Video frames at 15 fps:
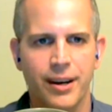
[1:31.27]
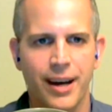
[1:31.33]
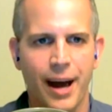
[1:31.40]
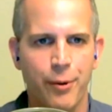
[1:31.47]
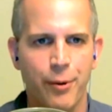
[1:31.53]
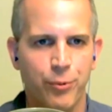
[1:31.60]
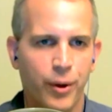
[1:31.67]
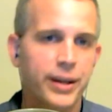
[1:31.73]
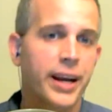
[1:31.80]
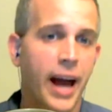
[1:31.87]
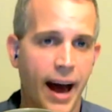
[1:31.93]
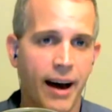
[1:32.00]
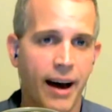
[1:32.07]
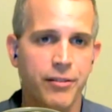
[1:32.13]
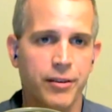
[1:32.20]
when you
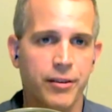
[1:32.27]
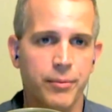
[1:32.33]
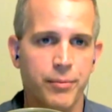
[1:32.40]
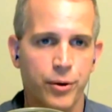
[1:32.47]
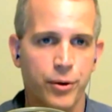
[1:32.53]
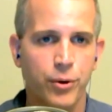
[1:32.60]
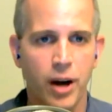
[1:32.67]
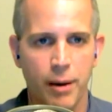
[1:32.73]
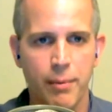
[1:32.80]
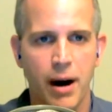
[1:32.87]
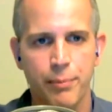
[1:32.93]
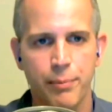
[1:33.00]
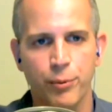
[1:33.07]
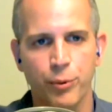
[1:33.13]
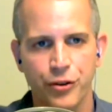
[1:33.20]
have them. They'll come up,
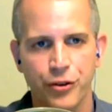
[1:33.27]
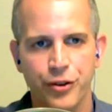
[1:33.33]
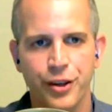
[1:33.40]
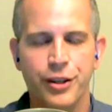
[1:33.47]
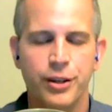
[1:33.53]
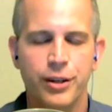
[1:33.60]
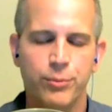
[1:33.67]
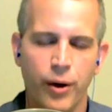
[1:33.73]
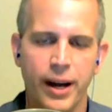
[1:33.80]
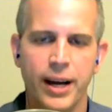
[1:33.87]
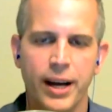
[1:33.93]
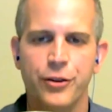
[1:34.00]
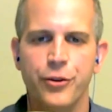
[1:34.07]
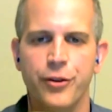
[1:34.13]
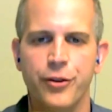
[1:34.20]
we'll see them, we'll
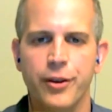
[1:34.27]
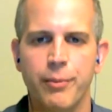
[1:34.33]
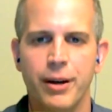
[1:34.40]
answer them.